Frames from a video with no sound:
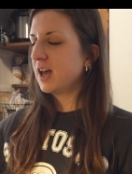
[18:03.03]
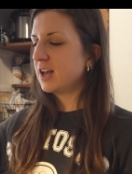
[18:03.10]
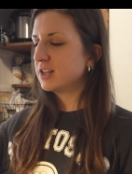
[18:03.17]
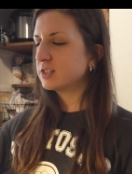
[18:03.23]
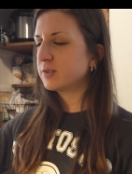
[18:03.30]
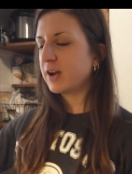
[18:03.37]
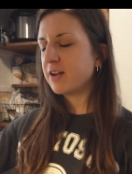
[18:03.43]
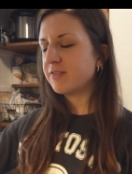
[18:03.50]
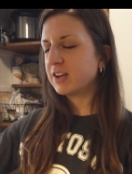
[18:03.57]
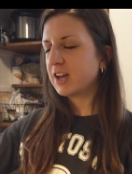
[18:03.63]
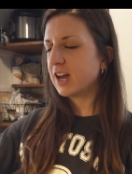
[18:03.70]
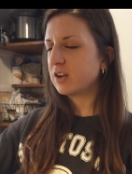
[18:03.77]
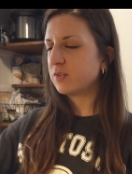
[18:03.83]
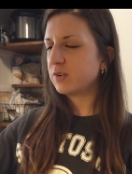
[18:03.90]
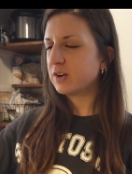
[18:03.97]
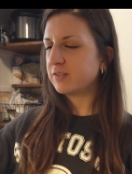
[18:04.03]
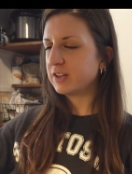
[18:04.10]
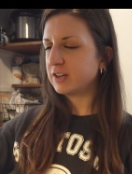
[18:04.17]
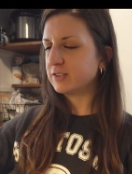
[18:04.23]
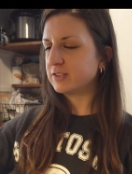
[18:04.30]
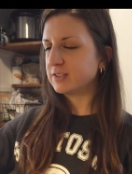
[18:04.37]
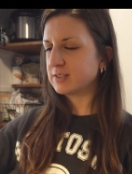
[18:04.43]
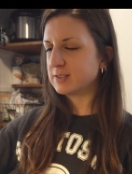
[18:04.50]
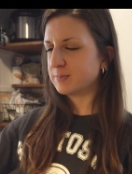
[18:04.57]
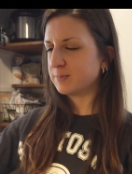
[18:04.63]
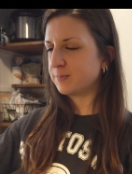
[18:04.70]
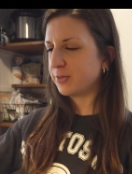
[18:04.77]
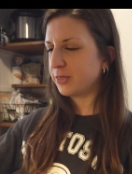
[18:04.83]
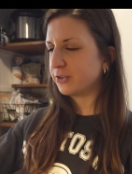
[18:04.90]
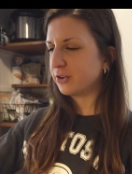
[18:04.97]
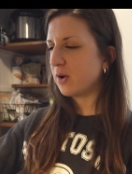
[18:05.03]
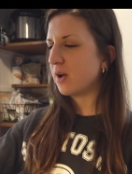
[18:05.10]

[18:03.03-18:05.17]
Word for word: So we're having kind of one of those throw